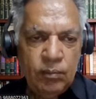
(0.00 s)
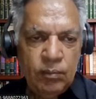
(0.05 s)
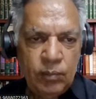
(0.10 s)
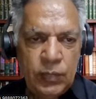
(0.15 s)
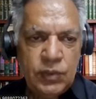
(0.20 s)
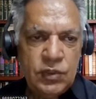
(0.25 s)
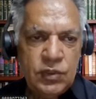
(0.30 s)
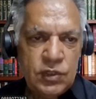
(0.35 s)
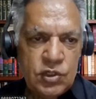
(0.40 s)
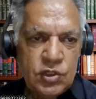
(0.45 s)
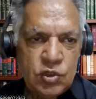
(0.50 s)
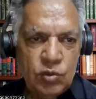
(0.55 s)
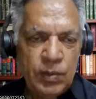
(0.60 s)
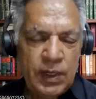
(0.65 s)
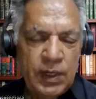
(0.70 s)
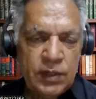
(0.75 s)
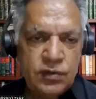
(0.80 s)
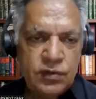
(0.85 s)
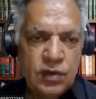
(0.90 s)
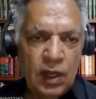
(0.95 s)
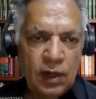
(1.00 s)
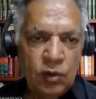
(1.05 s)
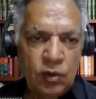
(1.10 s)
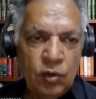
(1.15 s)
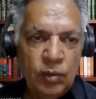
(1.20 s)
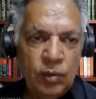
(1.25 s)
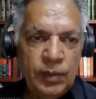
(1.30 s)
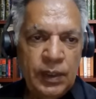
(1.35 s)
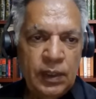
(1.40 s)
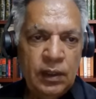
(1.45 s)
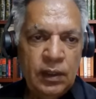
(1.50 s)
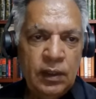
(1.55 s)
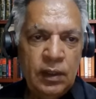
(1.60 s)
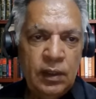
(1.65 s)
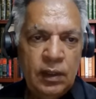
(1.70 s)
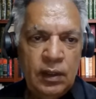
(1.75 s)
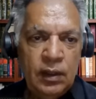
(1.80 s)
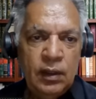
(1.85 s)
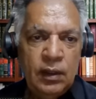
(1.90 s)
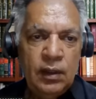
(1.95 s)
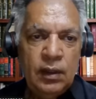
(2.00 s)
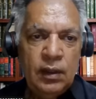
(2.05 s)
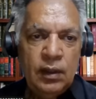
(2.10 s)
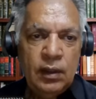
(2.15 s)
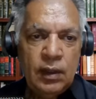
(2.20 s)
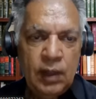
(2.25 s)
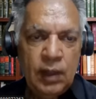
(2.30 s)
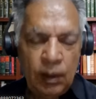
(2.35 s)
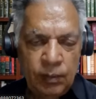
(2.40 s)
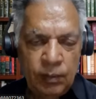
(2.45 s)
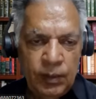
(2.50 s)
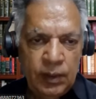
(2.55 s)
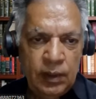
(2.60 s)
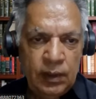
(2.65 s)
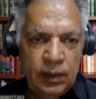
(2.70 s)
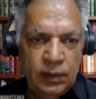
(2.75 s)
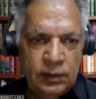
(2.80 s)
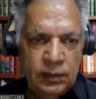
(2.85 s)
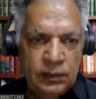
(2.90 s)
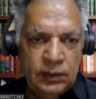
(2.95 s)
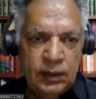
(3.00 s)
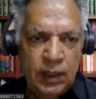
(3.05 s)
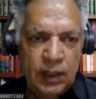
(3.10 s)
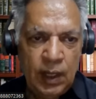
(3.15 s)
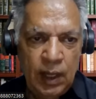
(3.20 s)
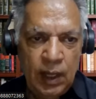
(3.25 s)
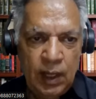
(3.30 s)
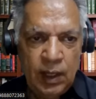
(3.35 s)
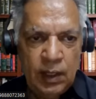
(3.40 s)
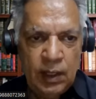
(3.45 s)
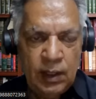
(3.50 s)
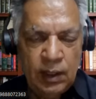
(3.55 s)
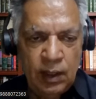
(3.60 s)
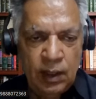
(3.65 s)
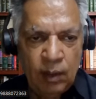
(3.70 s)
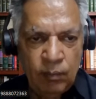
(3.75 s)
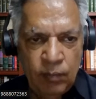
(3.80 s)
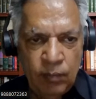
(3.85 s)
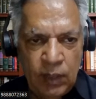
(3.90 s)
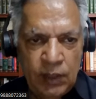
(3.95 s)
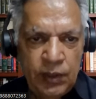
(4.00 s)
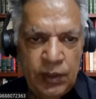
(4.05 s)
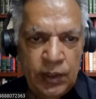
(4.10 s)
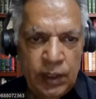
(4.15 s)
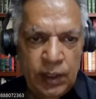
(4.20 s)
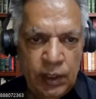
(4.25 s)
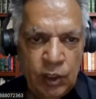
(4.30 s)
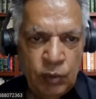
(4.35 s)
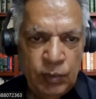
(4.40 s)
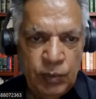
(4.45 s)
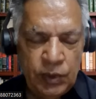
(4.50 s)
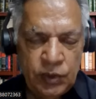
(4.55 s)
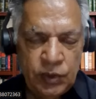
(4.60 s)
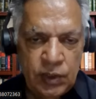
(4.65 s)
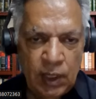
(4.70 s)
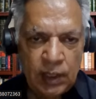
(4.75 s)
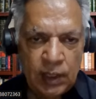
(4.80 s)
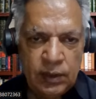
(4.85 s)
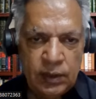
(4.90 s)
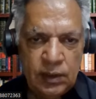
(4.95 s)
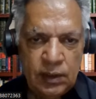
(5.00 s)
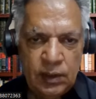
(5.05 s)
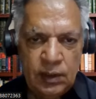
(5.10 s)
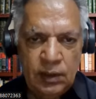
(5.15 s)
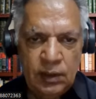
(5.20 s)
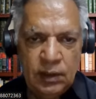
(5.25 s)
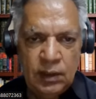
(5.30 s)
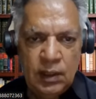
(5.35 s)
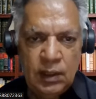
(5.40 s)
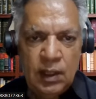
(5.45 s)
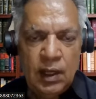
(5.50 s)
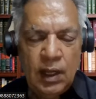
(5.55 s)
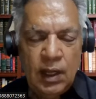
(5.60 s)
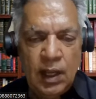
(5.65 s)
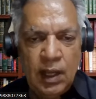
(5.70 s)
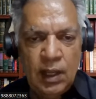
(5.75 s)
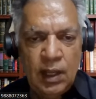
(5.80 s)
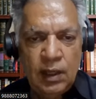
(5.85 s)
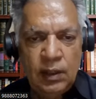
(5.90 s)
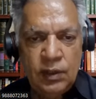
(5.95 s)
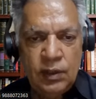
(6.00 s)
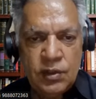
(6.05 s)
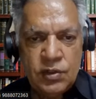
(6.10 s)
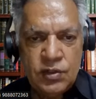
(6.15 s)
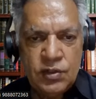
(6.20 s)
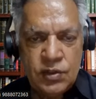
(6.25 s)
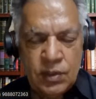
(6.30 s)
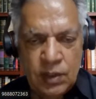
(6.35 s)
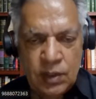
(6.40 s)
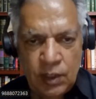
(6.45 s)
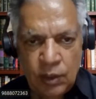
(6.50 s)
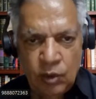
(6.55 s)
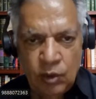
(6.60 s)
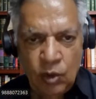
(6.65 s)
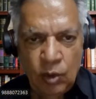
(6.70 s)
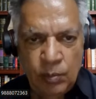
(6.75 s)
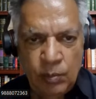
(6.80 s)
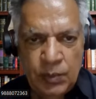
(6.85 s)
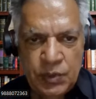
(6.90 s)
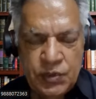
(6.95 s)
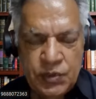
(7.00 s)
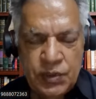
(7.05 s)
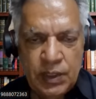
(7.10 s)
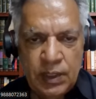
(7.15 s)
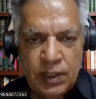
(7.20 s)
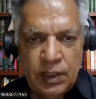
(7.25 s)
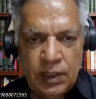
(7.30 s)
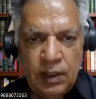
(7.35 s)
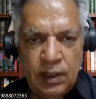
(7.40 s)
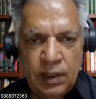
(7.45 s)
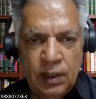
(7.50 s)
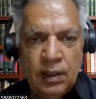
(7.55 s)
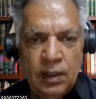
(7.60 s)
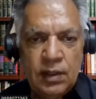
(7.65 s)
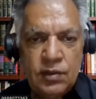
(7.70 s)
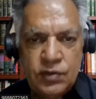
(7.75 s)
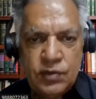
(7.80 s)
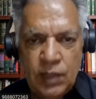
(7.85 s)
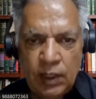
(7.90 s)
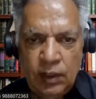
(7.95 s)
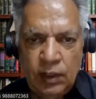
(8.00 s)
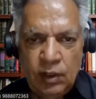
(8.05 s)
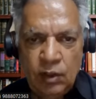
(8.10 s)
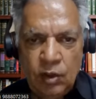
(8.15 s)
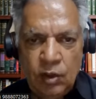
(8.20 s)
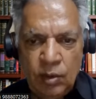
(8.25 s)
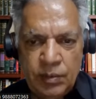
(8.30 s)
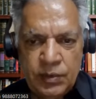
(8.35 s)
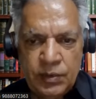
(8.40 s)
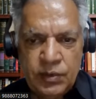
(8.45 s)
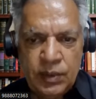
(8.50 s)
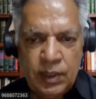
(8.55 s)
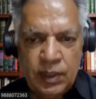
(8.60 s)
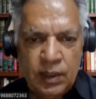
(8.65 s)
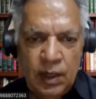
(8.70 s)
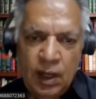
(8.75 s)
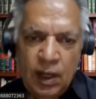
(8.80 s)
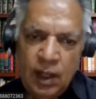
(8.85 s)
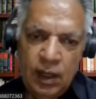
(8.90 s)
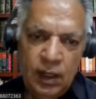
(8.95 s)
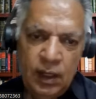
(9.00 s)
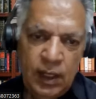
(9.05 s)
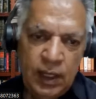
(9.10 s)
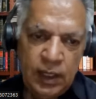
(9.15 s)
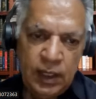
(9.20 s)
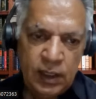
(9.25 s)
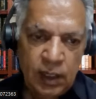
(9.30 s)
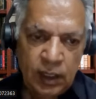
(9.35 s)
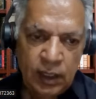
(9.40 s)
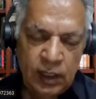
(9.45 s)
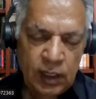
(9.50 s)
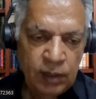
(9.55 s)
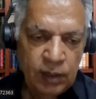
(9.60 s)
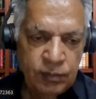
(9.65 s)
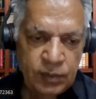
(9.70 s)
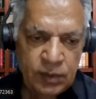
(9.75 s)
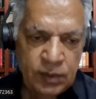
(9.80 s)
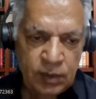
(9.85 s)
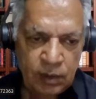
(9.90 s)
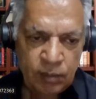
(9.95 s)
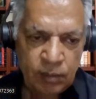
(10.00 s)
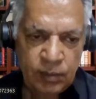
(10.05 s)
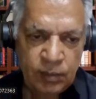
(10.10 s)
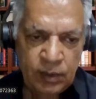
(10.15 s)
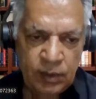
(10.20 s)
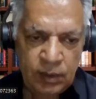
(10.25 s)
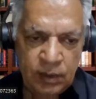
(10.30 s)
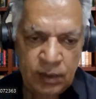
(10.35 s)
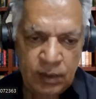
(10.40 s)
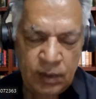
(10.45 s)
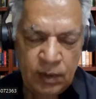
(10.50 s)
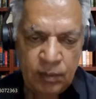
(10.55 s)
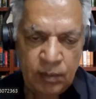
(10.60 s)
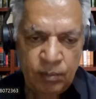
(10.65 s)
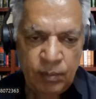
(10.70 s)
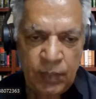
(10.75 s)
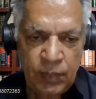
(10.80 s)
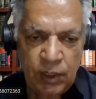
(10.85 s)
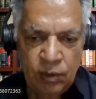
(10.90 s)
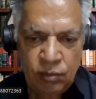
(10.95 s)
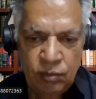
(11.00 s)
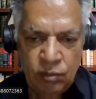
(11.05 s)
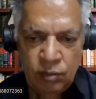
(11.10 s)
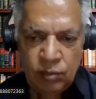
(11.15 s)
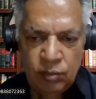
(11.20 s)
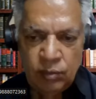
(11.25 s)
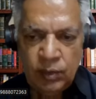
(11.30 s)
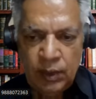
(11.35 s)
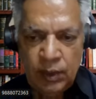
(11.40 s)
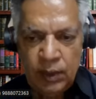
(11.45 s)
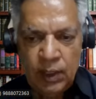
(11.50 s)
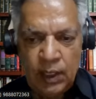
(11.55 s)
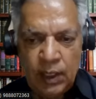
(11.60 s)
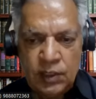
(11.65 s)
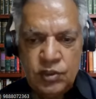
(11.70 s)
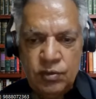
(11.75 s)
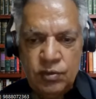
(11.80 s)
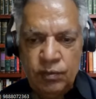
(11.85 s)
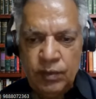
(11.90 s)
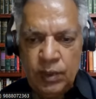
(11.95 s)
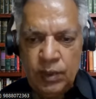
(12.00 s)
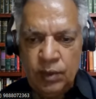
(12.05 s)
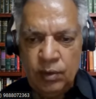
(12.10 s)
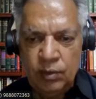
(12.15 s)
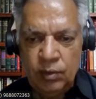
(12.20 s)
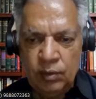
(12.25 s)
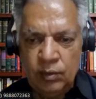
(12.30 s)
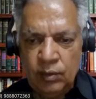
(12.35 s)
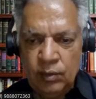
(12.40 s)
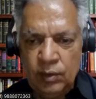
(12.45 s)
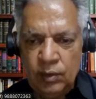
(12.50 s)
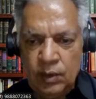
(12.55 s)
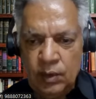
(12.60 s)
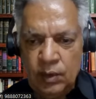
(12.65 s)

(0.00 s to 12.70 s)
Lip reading: which instruments are to be covered and what rate to be charged, and the state government share, central government share, all has I have been covered. Meet you in next video